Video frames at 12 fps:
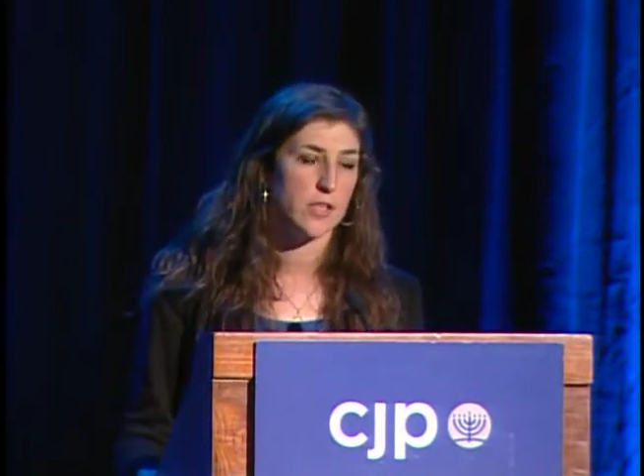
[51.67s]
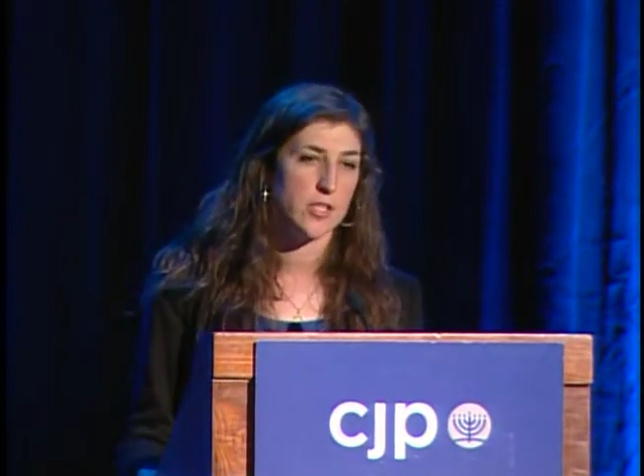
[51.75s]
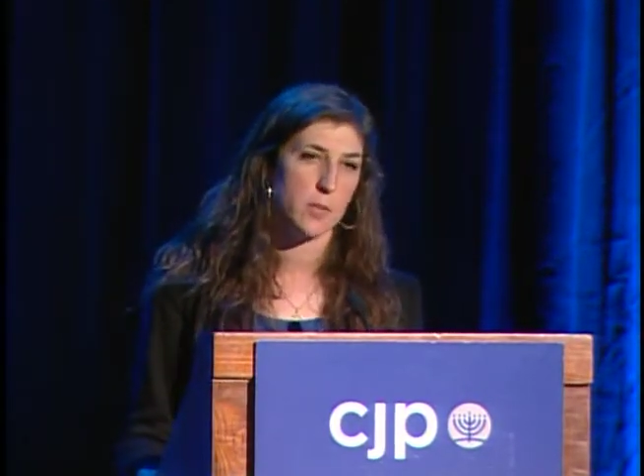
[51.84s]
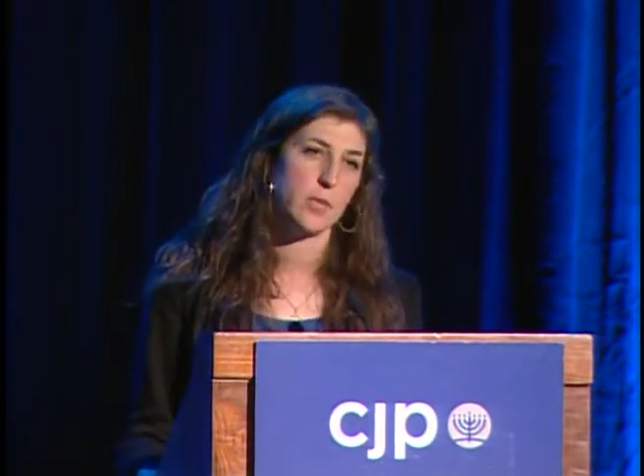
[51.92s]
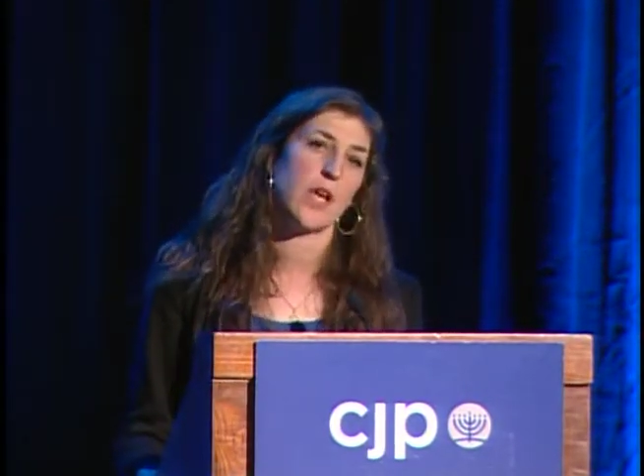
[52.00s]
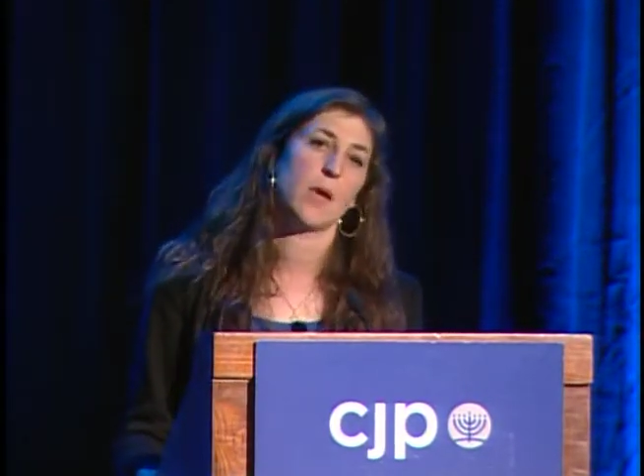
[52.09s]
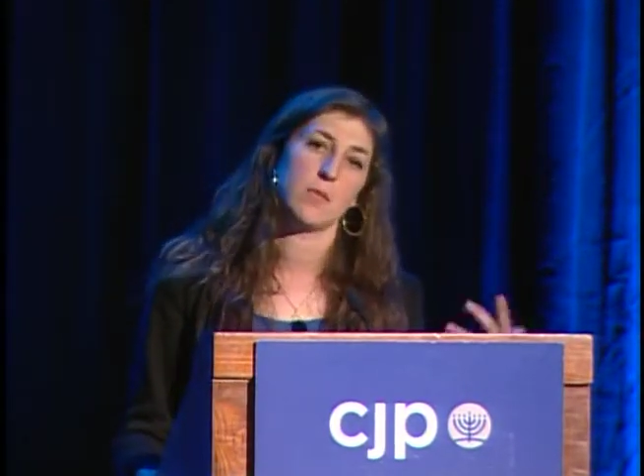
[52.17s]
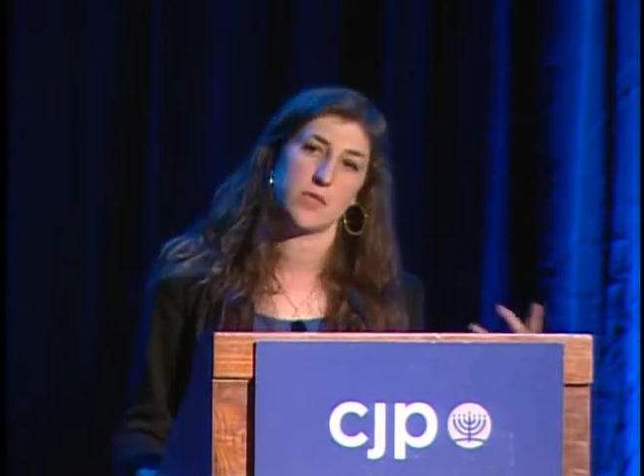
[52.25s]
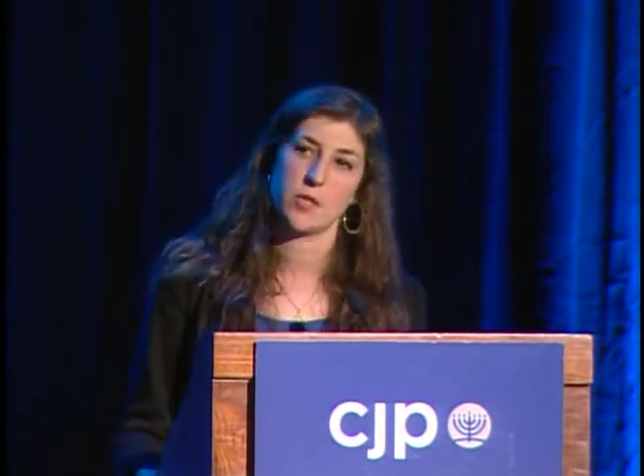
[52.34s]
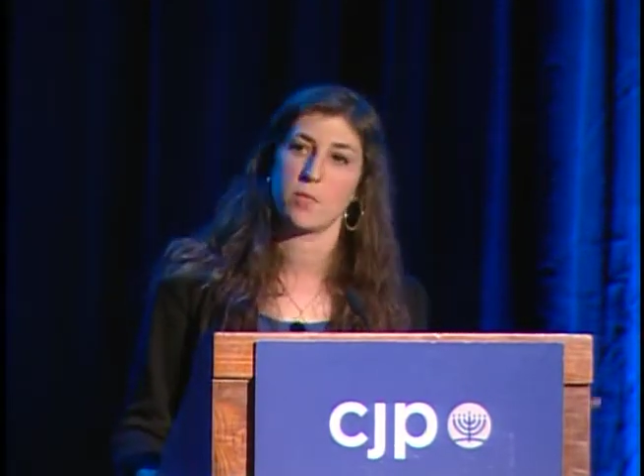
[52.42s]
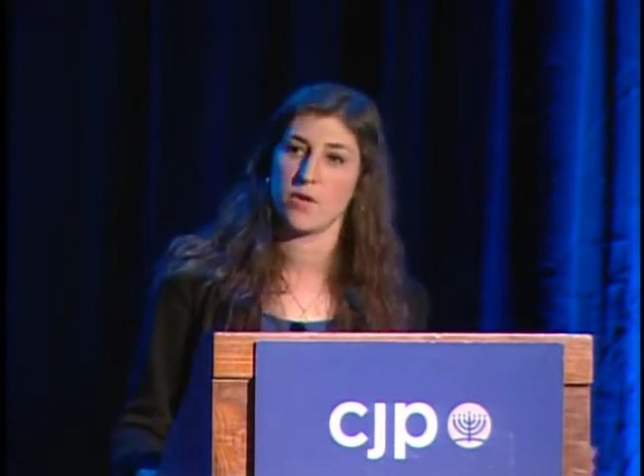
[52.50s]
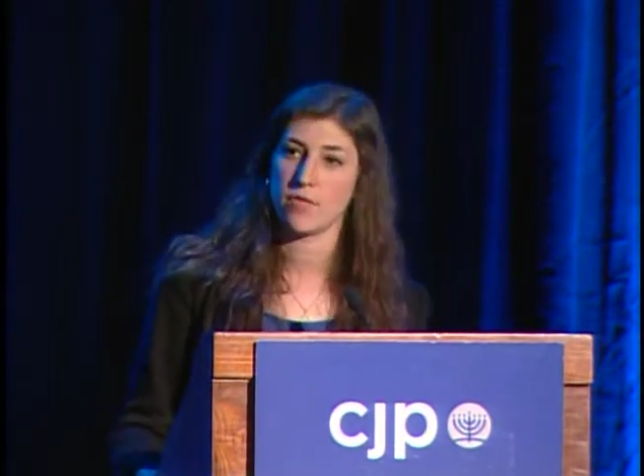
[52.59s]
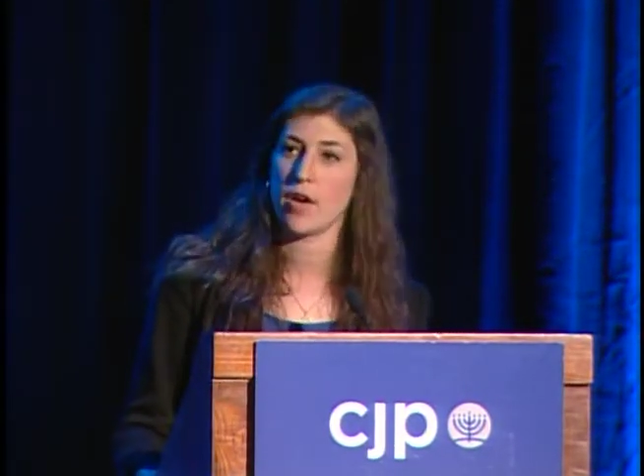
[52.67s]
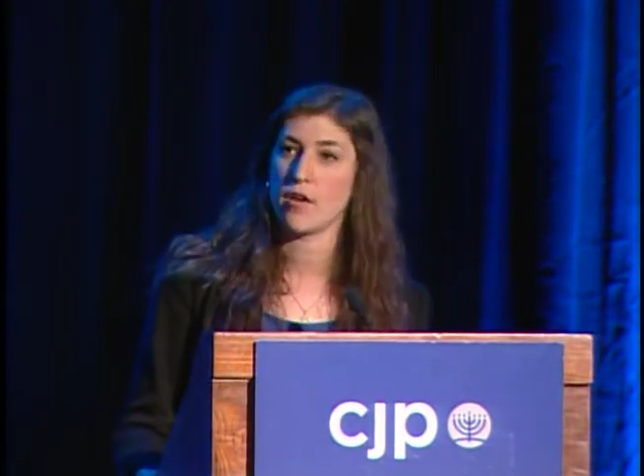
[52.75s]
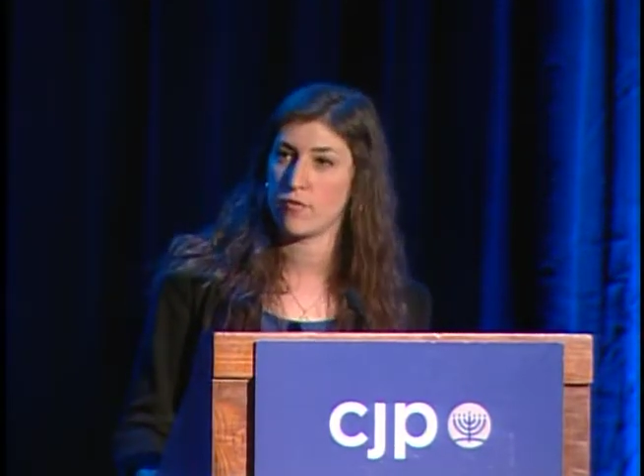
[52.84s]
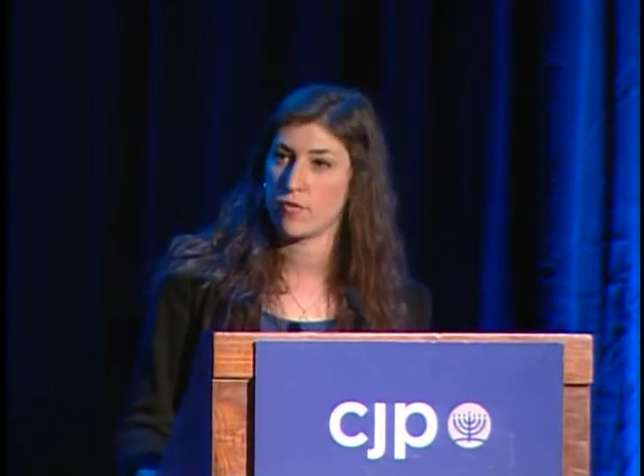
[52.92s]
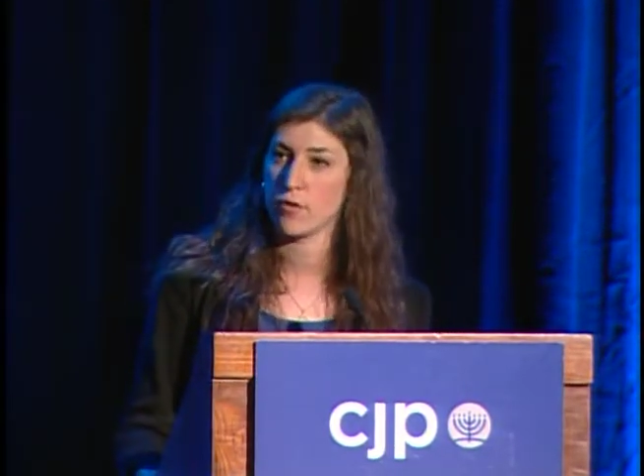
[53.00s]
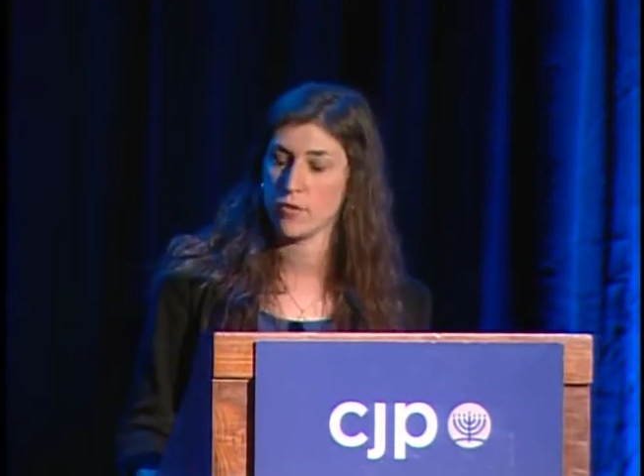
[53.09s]
to be able to
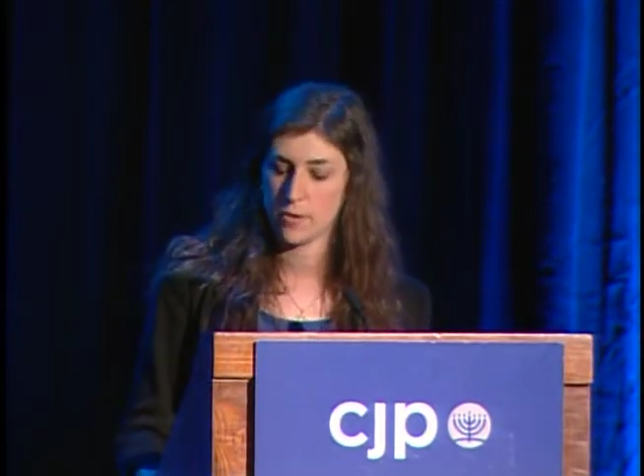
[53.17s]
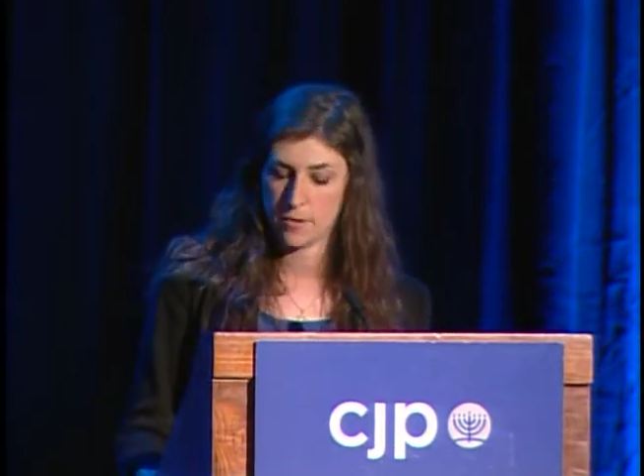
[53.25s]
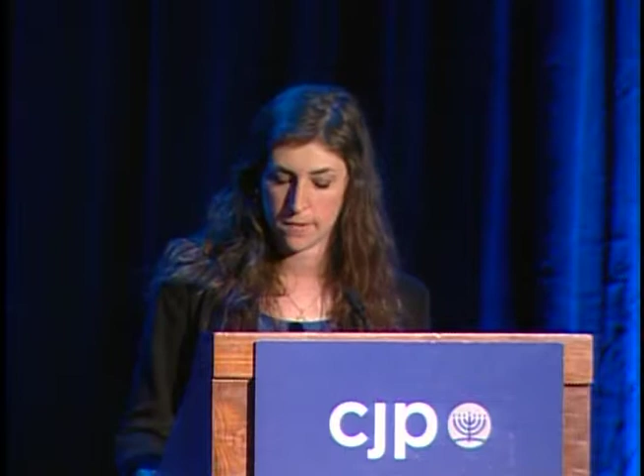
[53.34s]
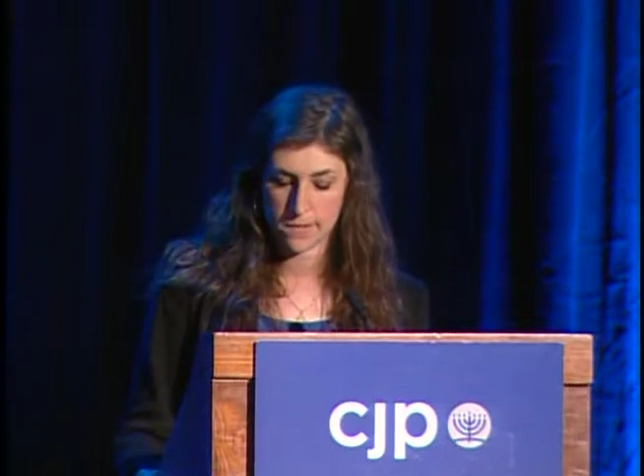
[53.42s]
provide food.